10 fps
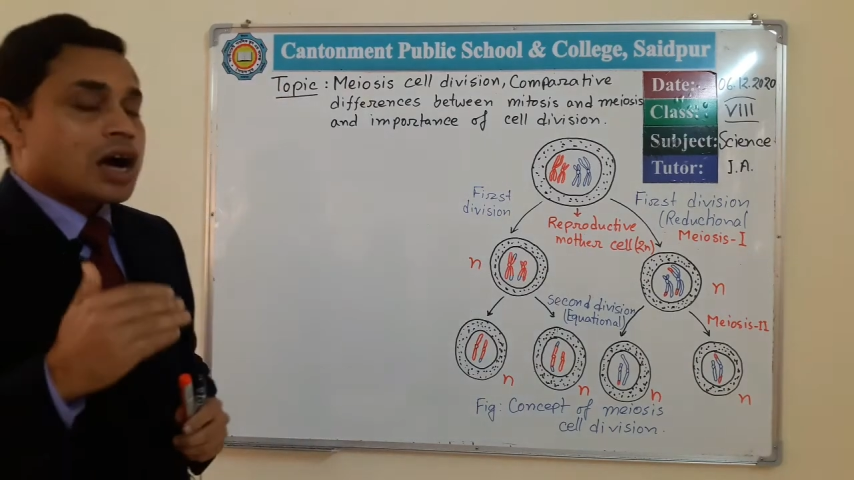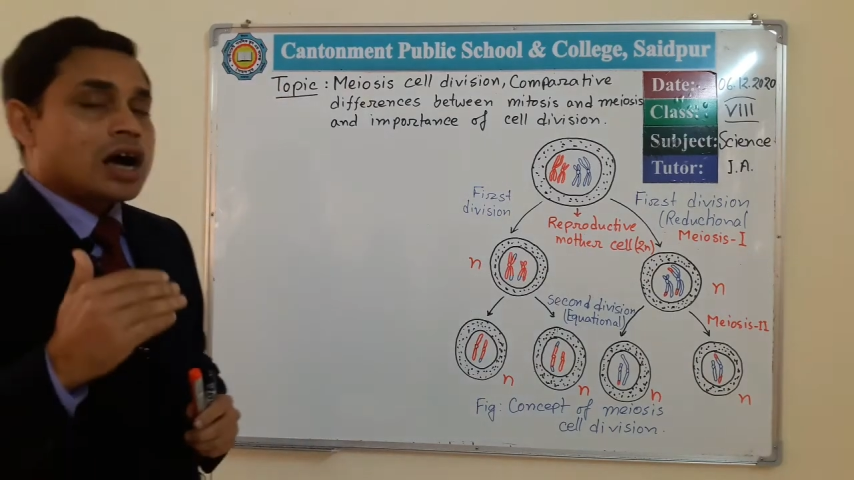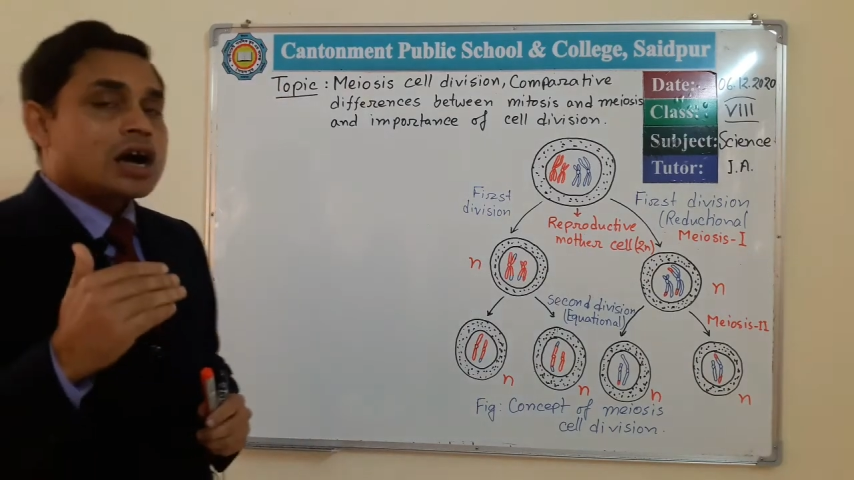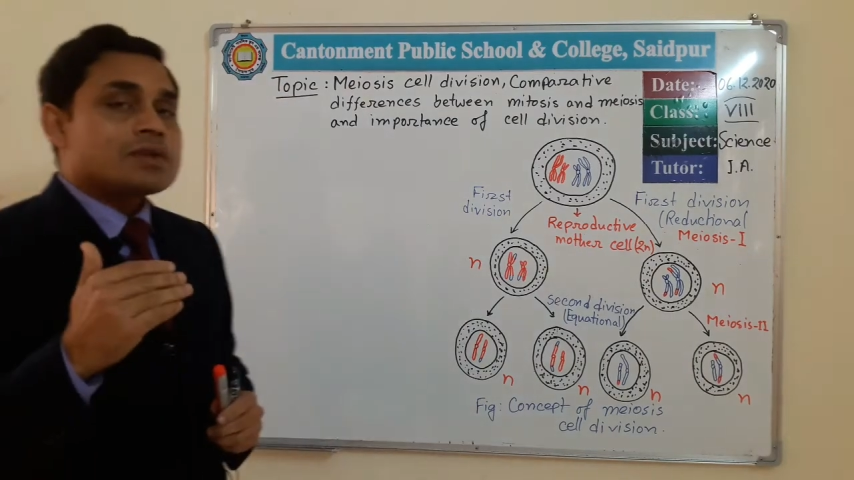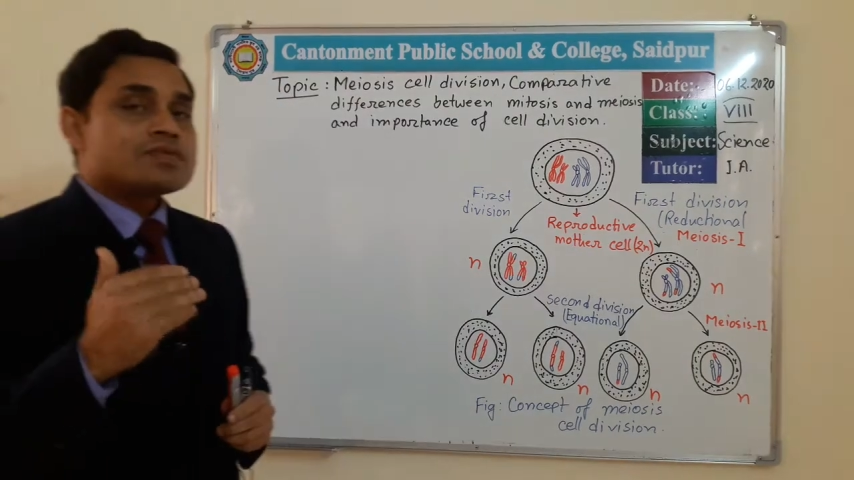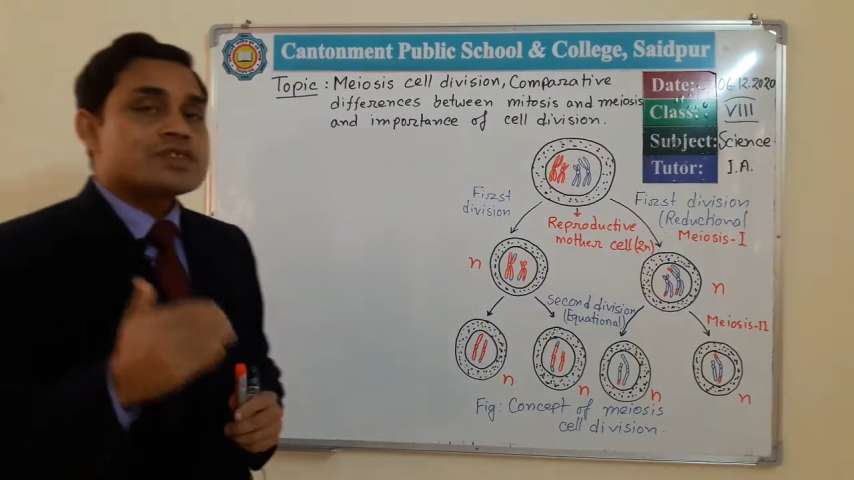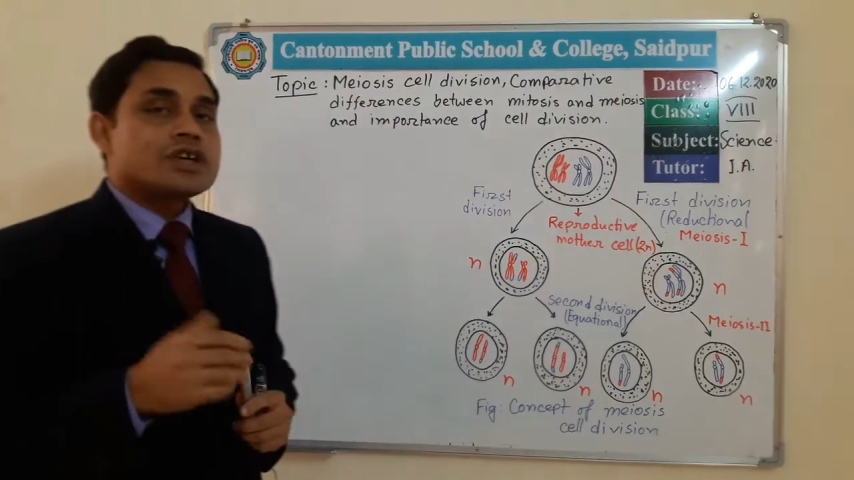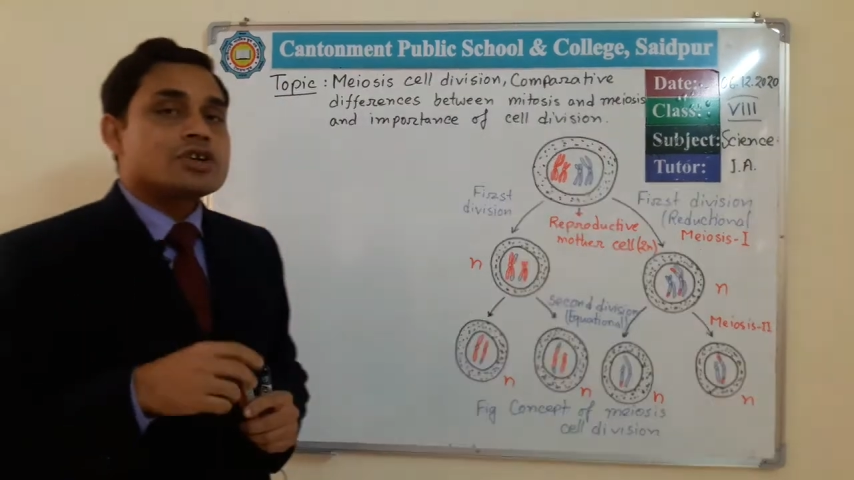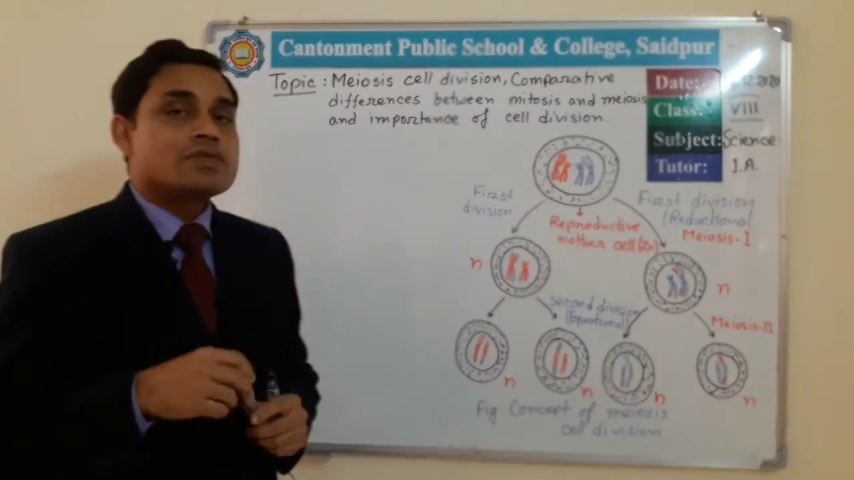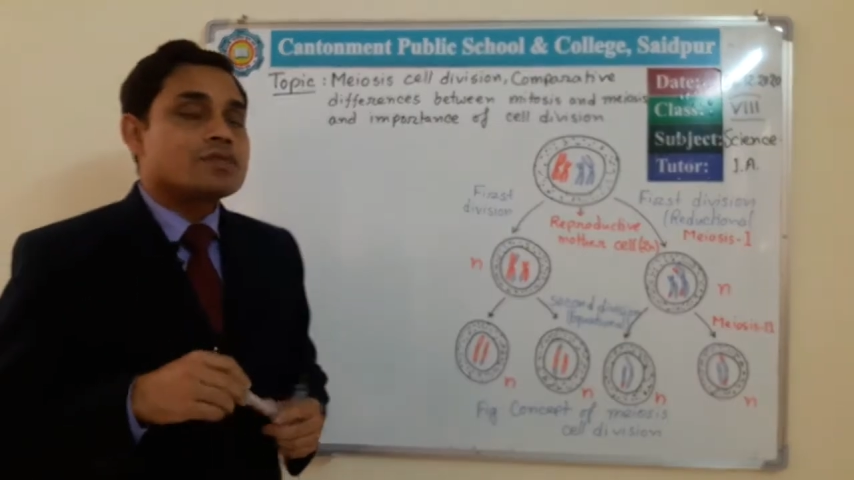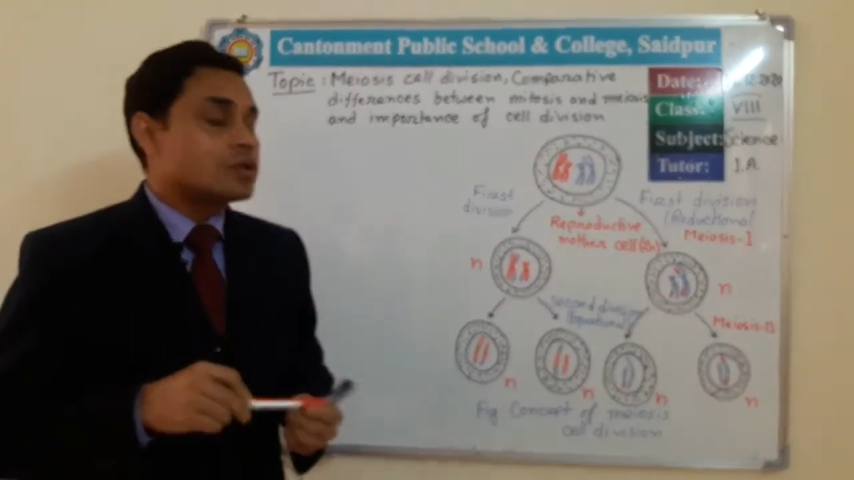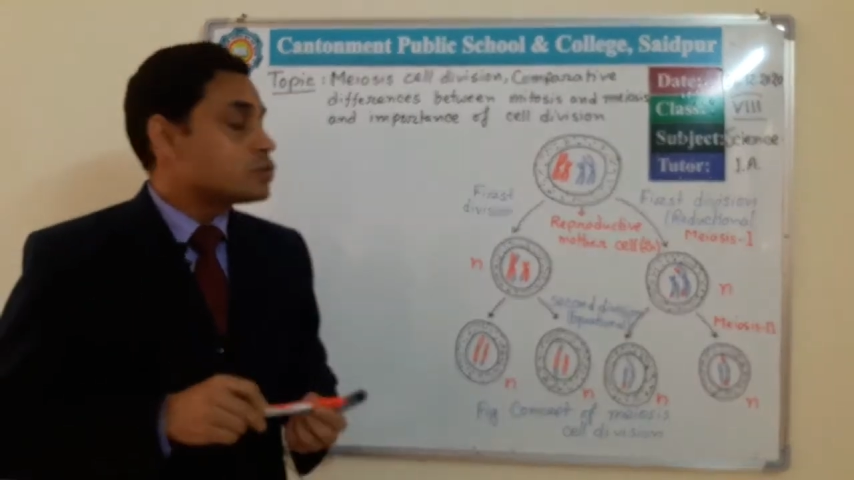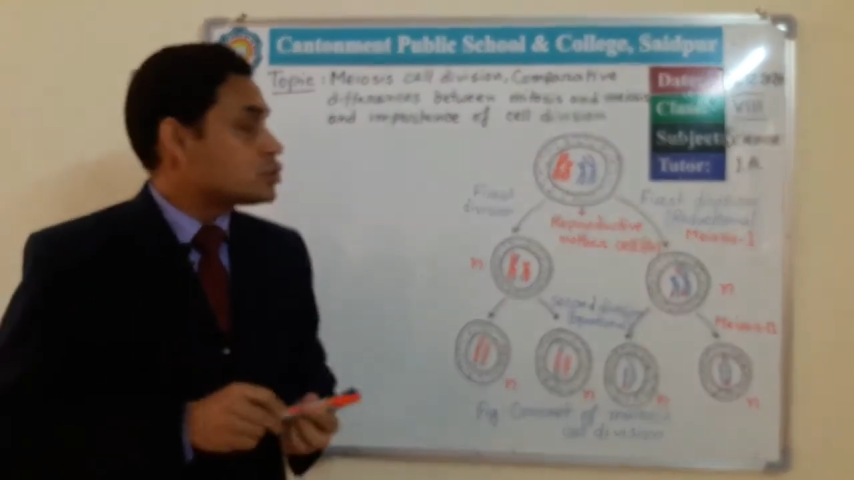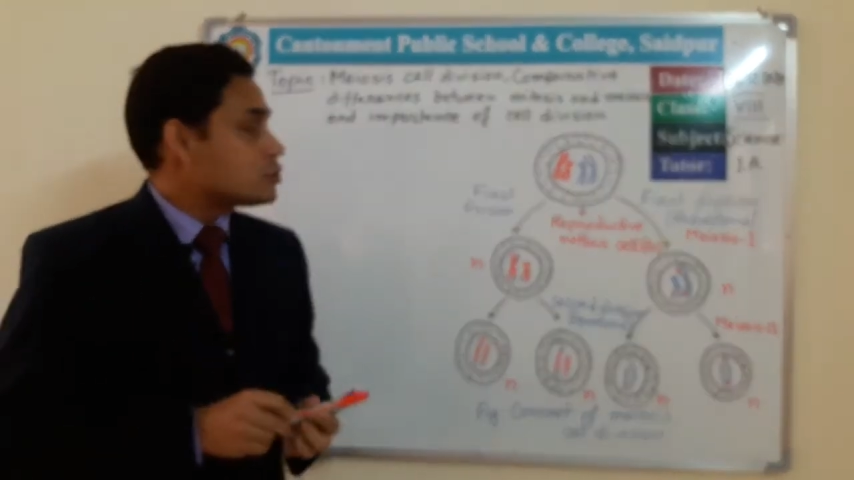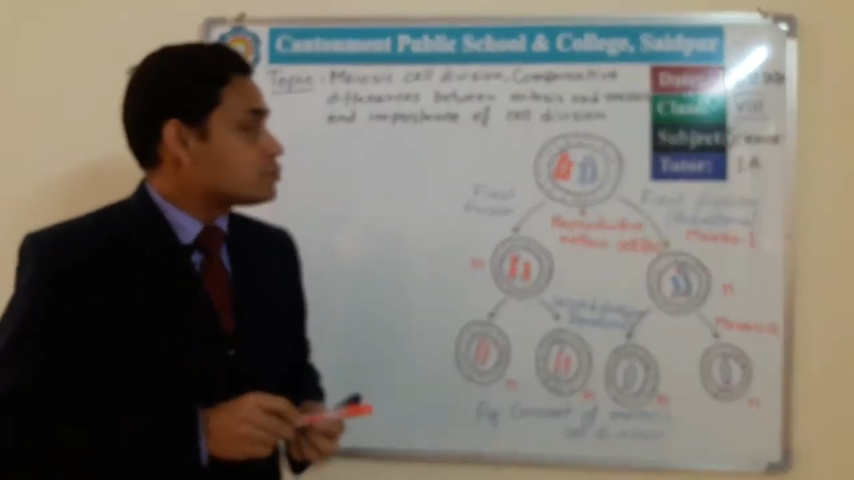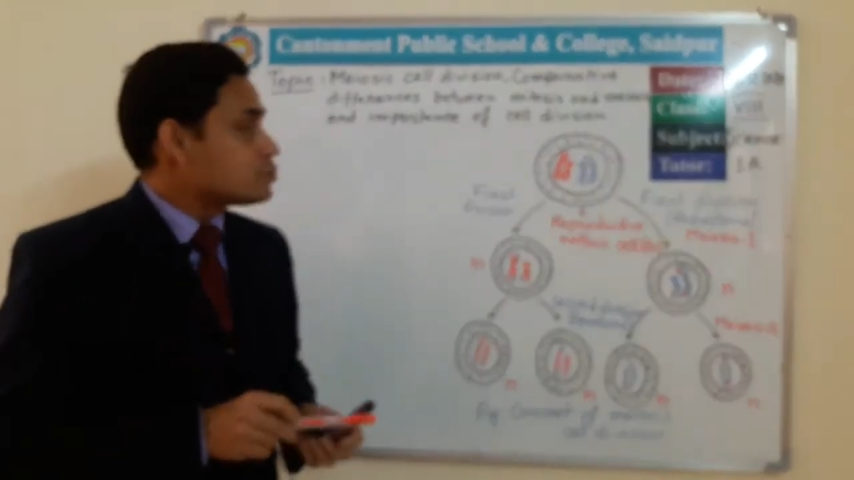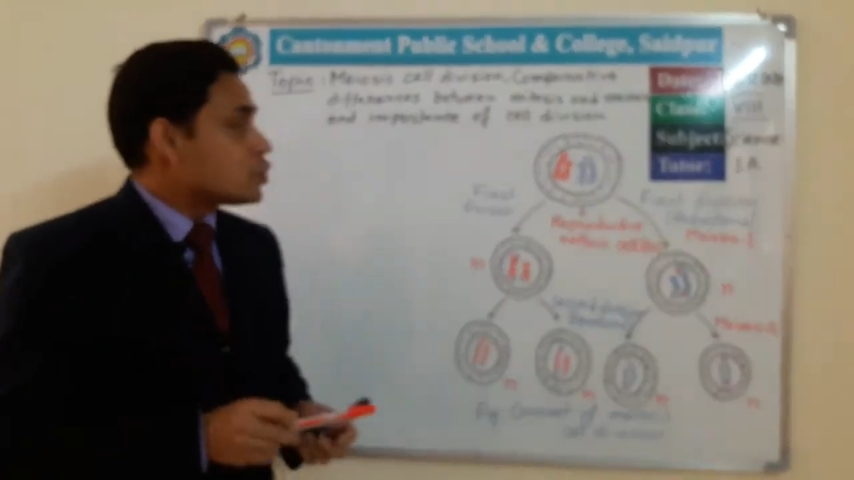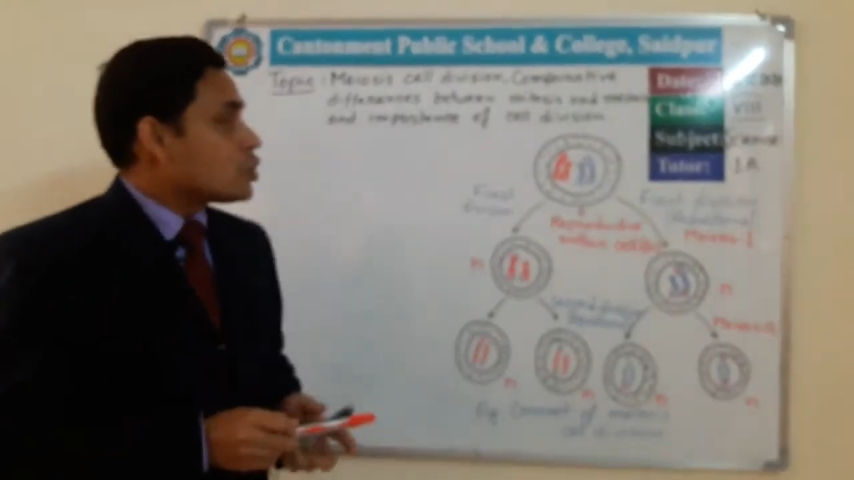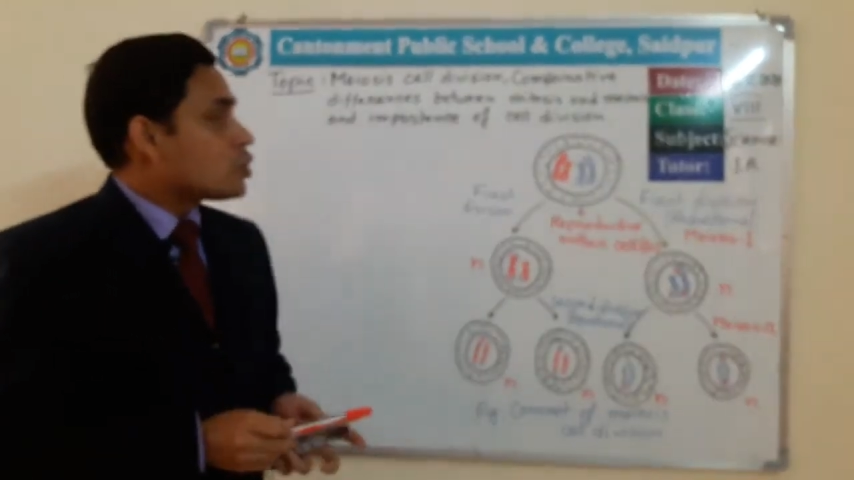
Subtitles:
half set of chromosome